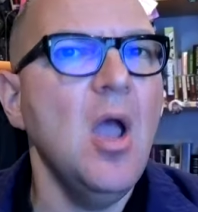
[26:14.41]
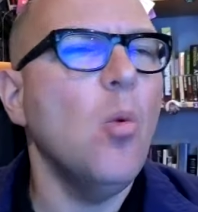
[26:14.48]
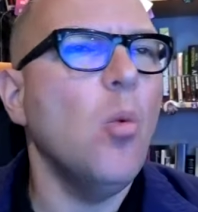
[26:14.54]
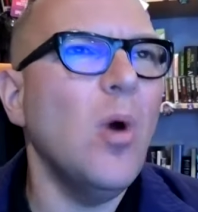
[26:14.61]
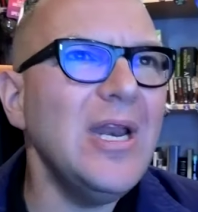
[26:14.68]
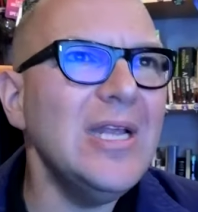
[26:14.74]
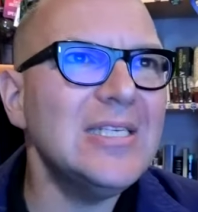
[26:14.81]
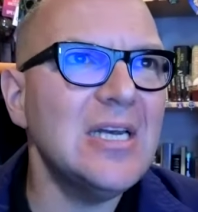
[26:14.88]

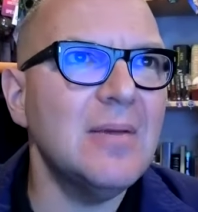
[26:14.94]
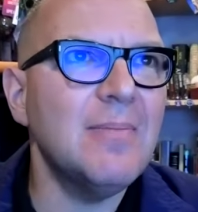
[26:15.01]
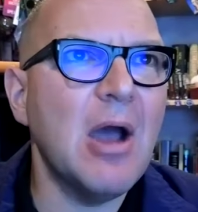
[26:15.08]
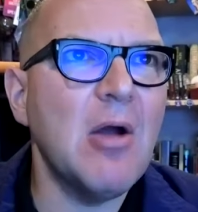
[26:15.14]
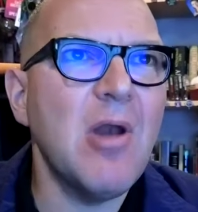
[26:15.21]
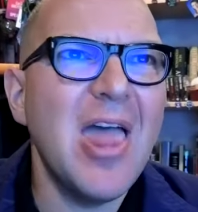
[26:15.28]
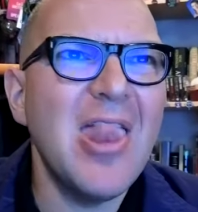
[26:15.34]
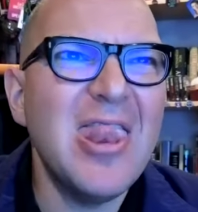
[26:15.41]
What is it
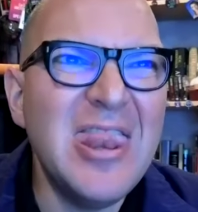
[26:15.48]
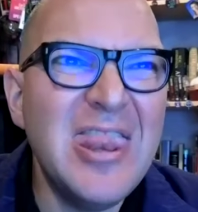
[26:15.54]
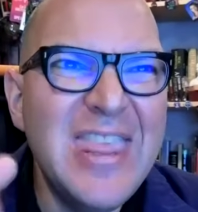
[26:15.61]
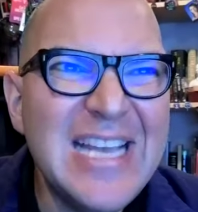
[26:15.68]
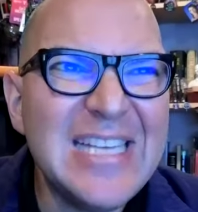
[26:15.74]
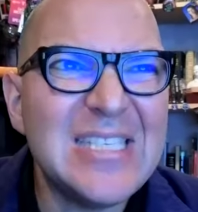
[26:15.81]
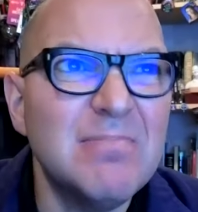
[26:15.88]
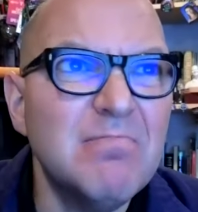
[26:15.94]
about
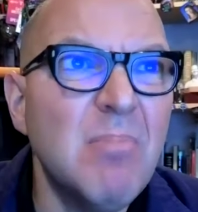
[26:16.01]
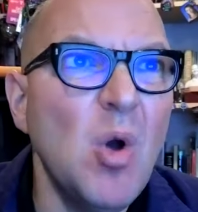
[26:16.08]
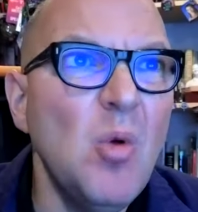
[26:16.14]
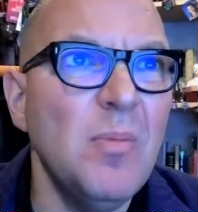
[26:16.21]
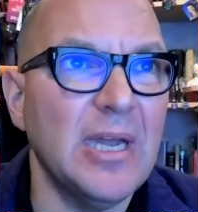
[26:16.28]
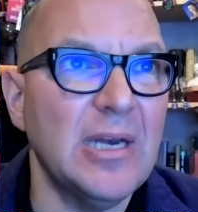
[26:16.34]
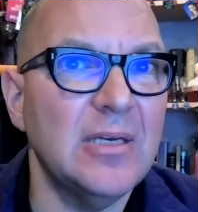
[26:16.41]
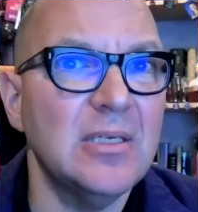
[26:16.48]
this
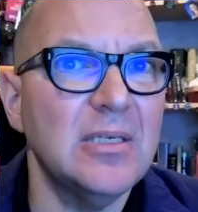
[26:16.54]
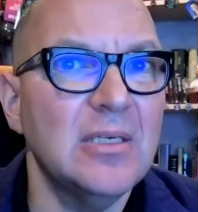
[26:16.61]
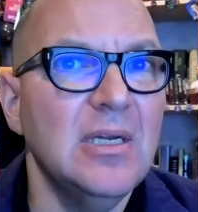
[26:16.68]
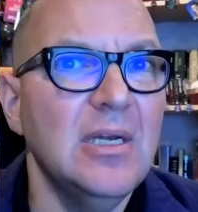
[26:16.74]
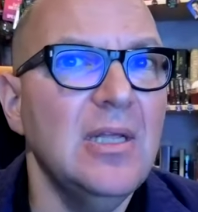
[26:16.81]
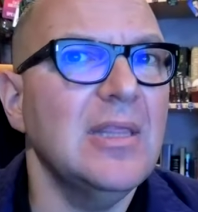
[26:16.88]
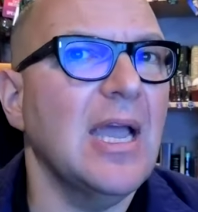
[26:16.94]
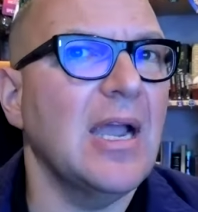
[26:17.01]
moment
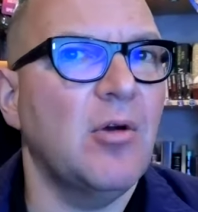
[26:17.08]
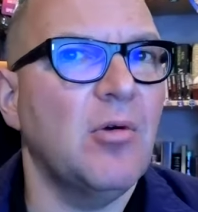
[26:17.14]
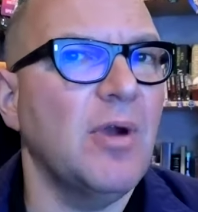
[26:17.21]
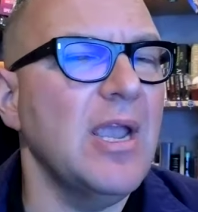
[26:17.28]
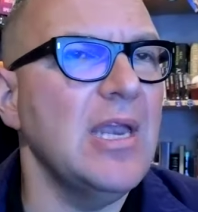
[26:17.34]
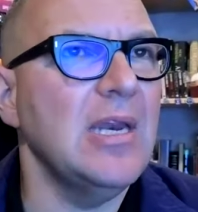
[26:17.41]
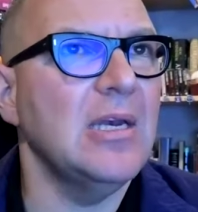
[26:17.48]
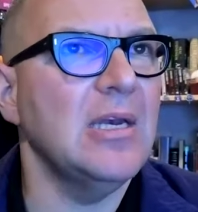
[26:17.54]
that
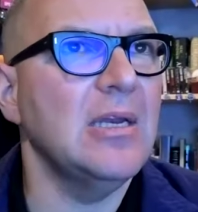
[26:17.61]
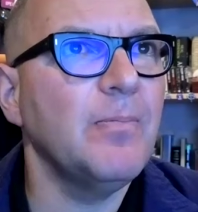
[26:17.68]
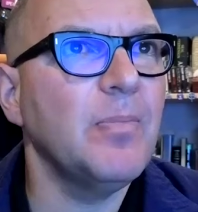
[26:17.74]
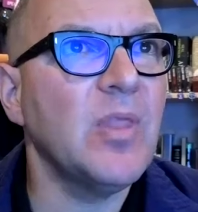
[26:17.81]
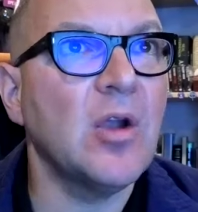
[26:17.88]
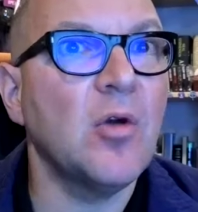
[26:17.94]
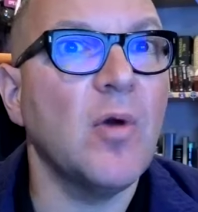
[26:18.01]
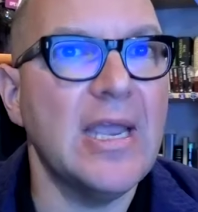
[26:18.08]
created
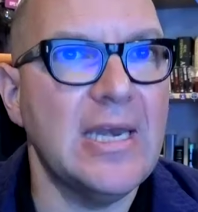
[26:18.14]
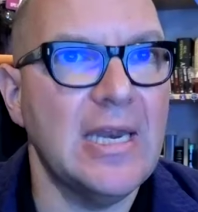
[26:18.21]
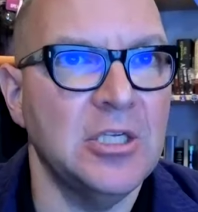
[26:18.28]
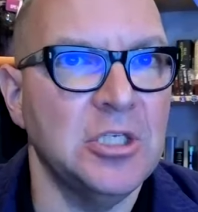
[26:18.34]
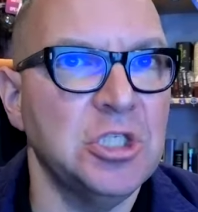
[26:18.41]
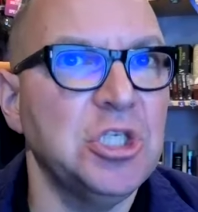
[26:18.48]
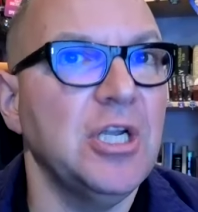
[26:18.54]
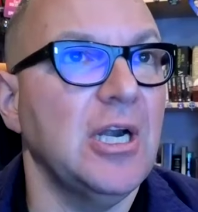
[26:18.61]
the great
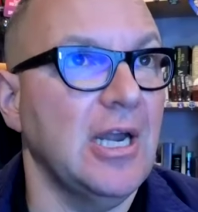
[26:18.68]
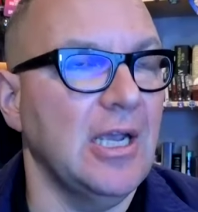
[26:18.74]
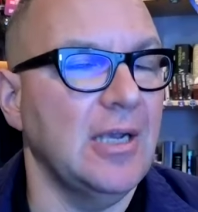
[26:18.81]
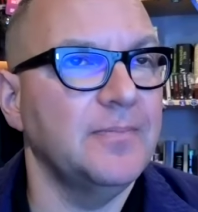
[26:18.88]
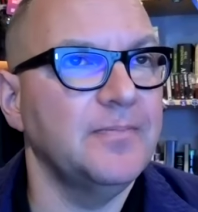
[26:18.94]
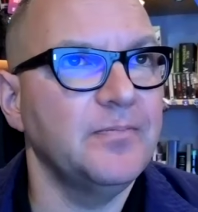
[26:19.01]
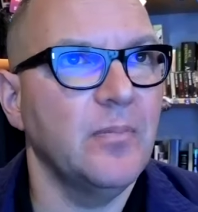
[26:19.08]
Enshittening?